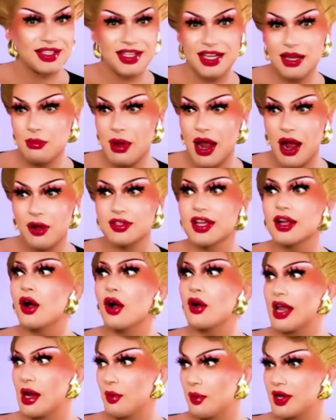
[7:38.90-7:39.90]
my teammate. I was
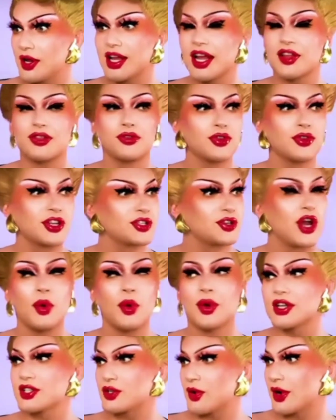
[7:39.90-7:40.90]
like, okay, we're gonna get through this.
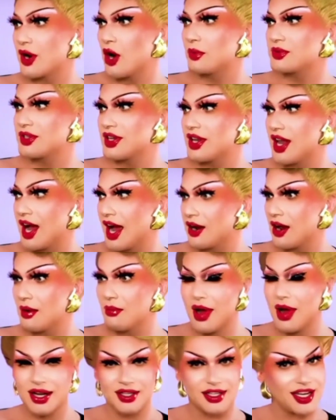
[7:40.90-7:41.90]
No one is going home tonight
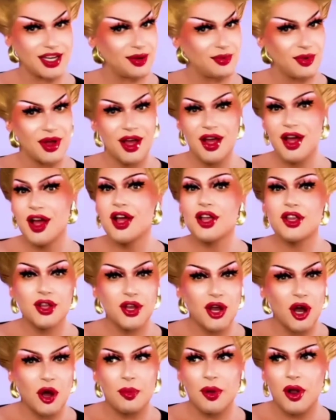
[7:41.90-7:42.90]
on my team.
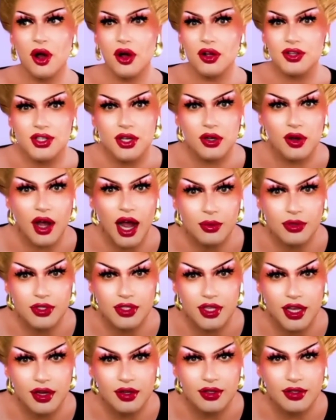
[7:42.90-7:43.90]
But also I
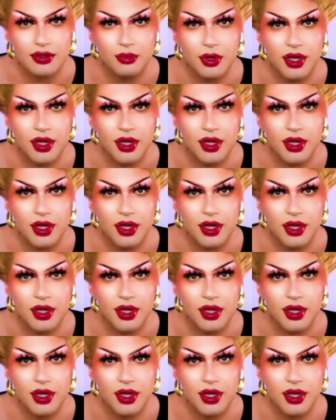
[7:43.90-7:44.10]
was like,